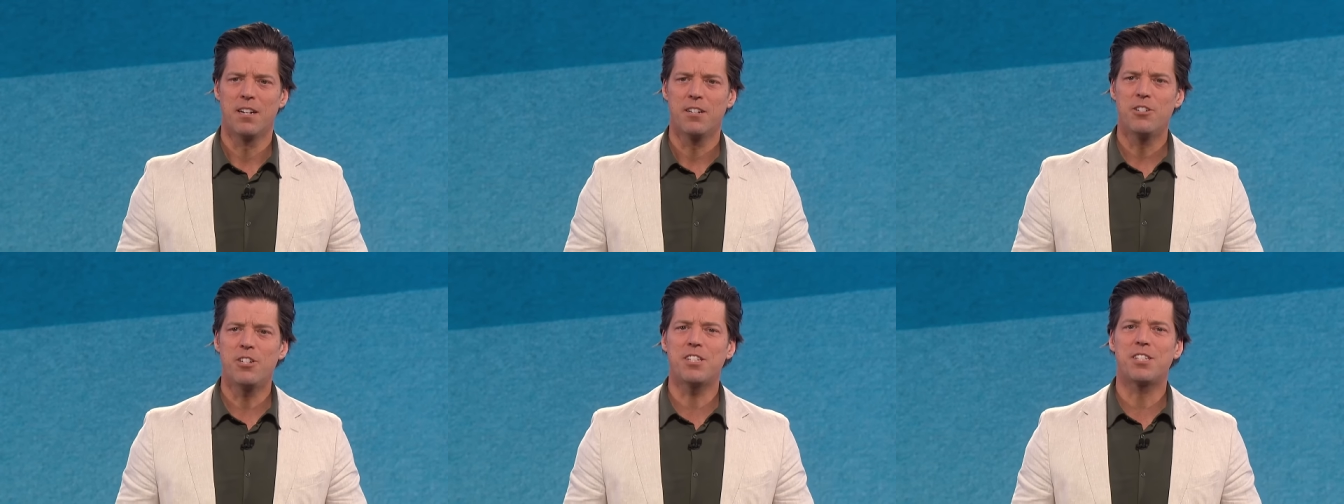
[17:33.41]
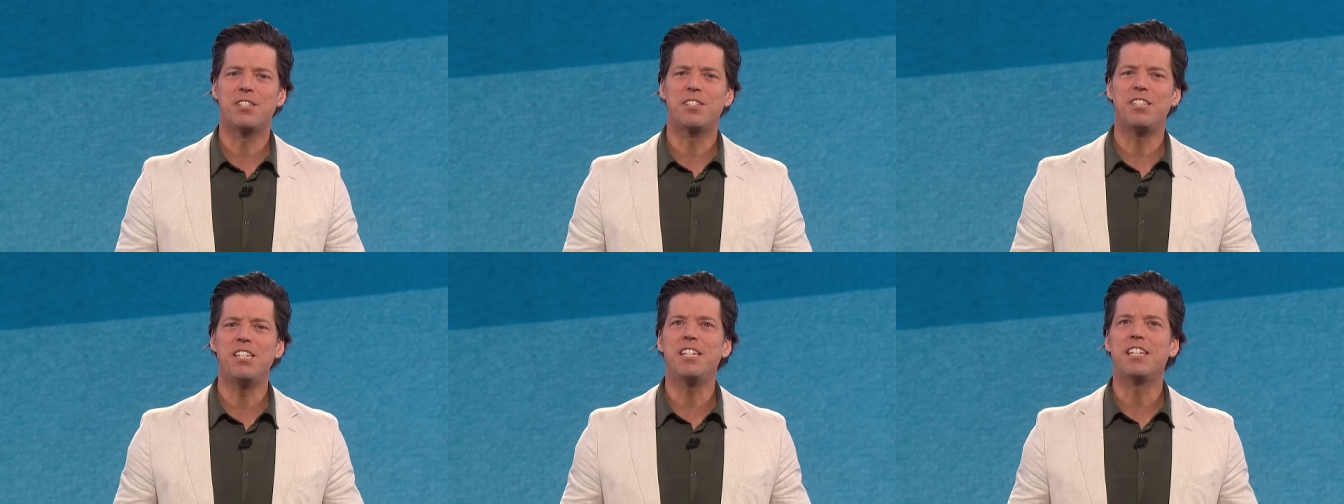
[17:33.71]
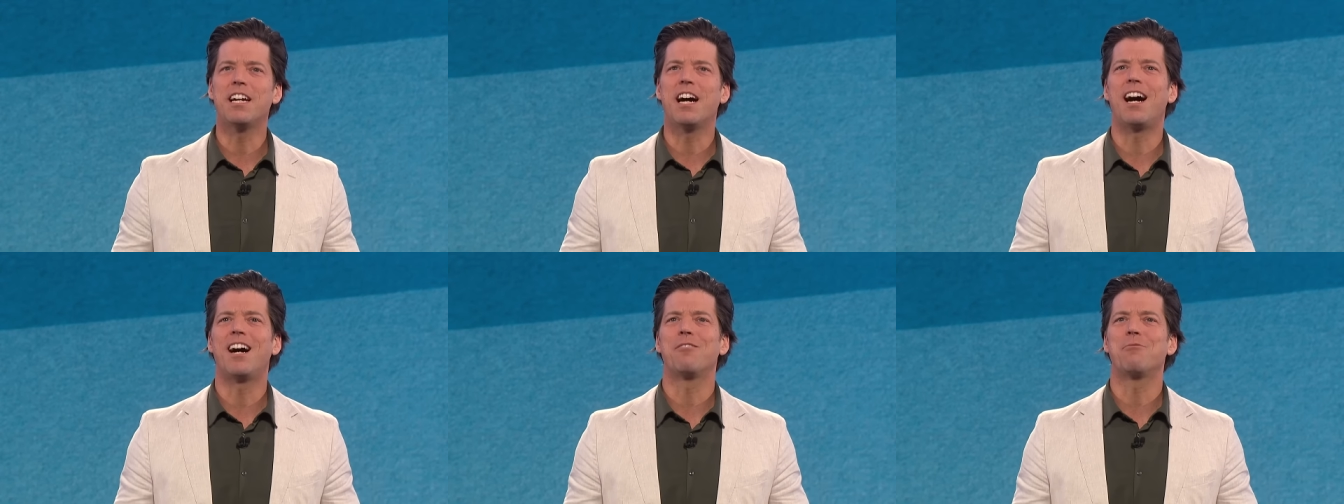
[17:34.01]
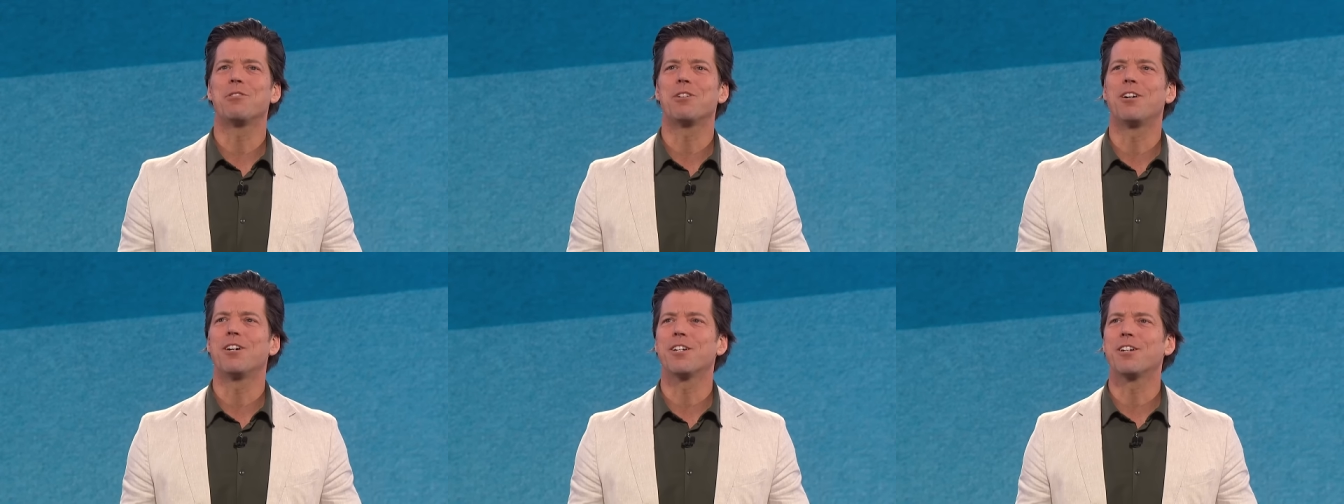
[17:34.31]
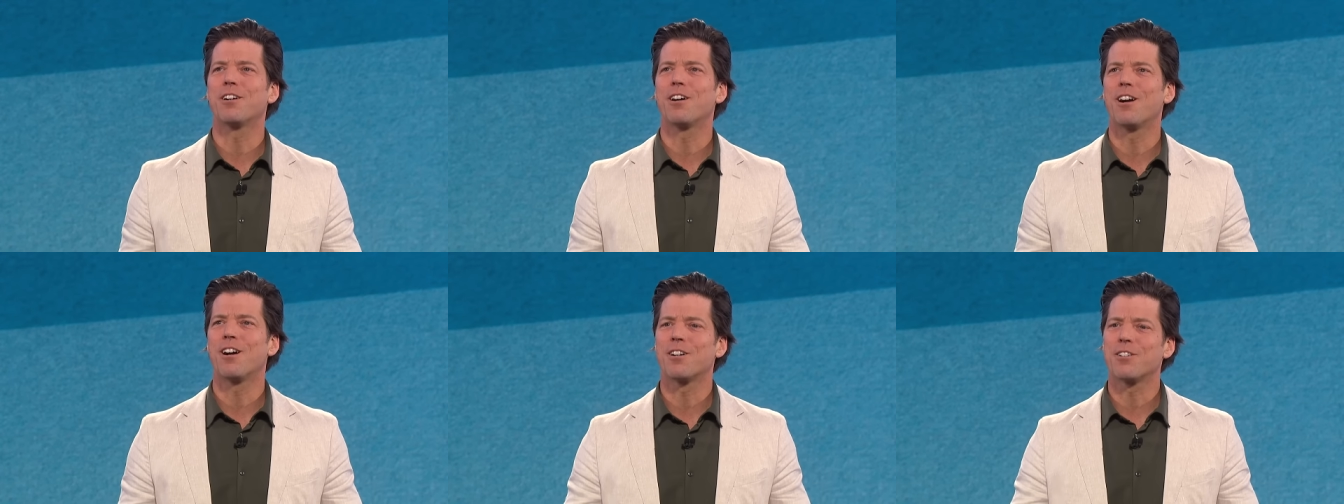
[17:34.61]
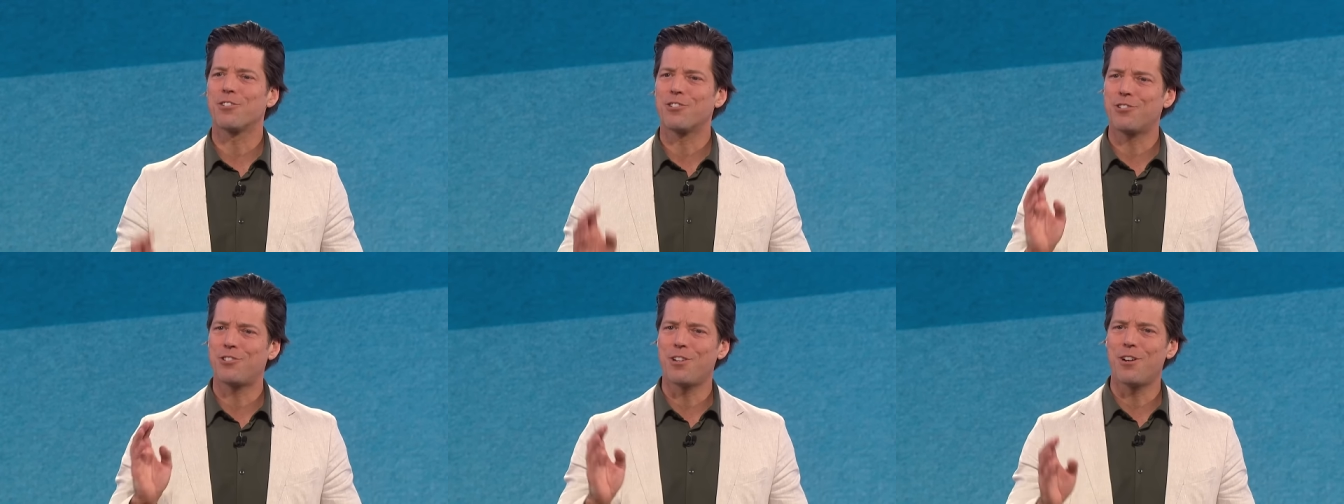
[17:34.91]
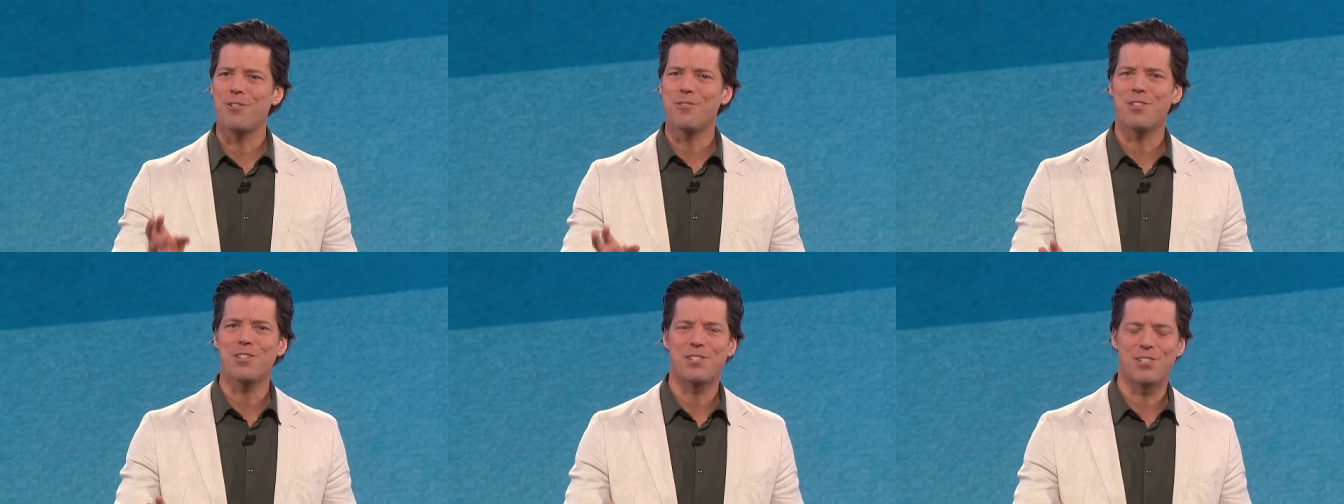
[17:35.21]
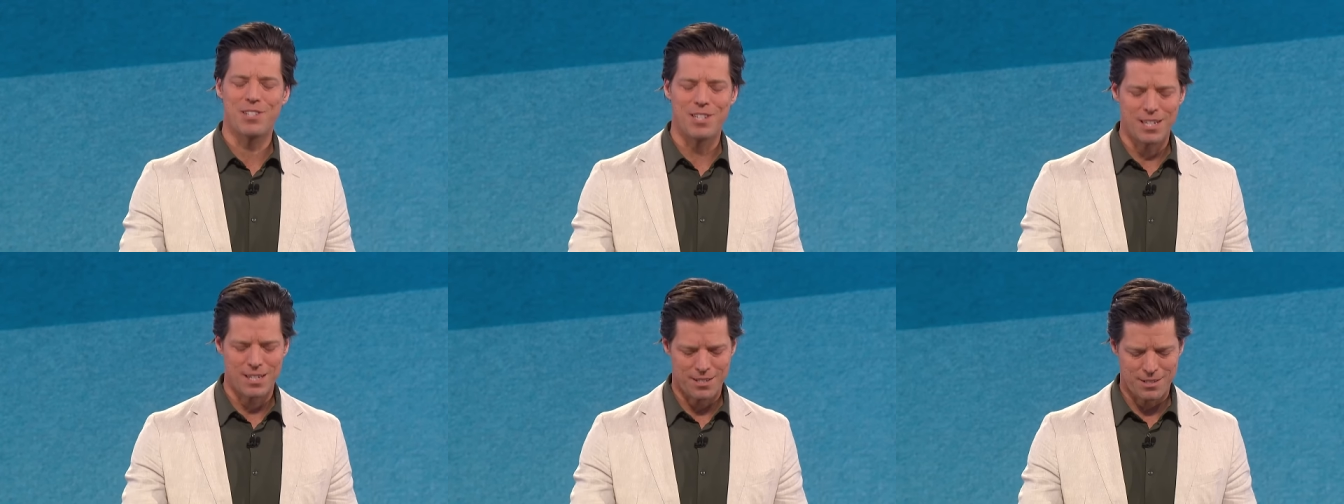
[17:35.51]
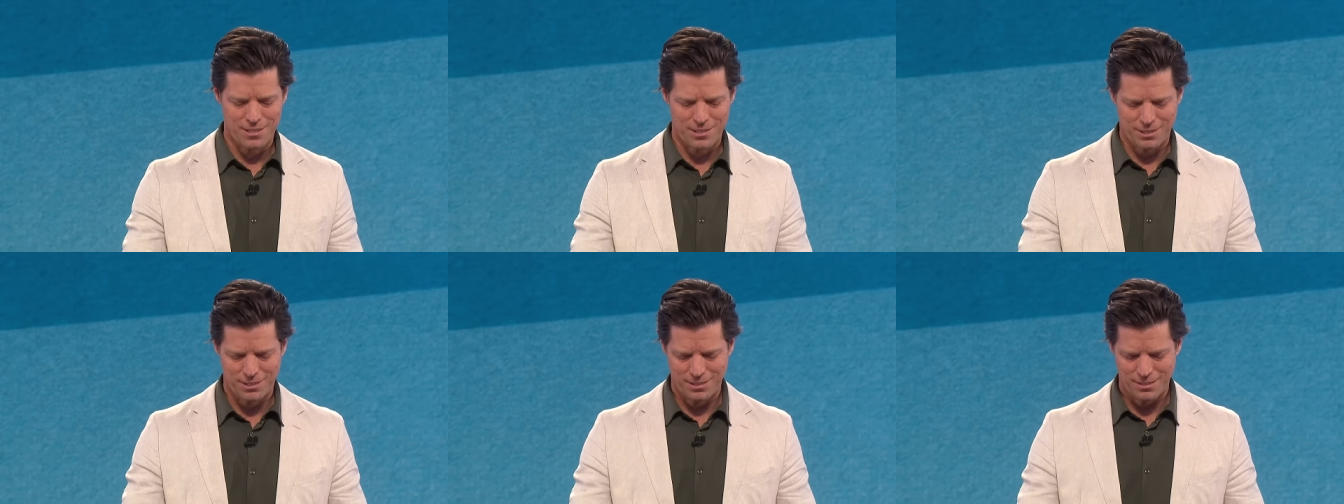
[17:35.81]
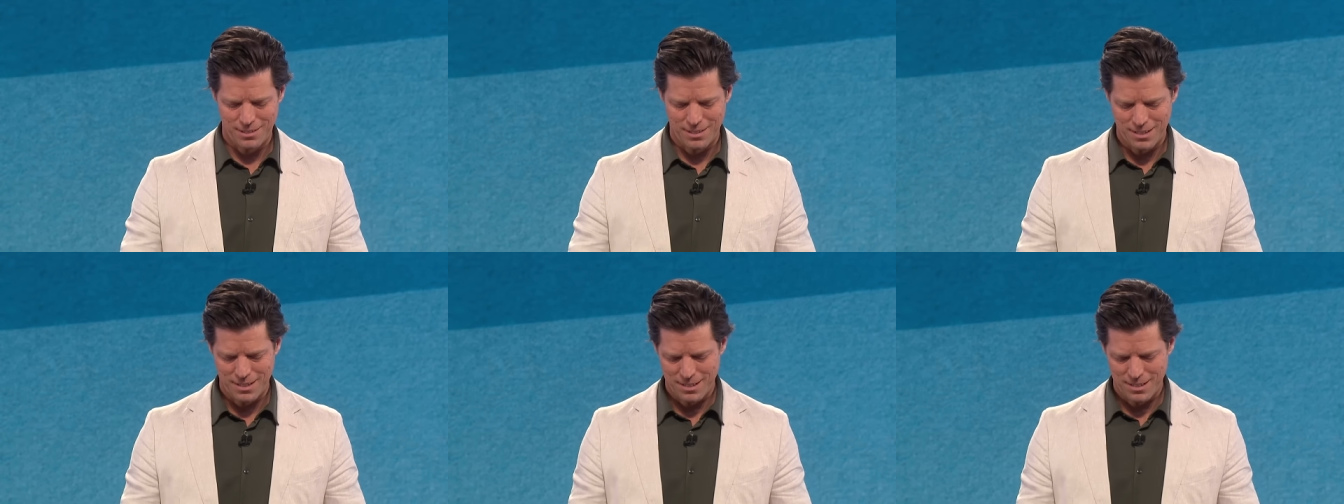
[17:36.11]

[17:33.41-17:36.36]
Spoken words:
Just seek God with all your heart. Sow the seeds.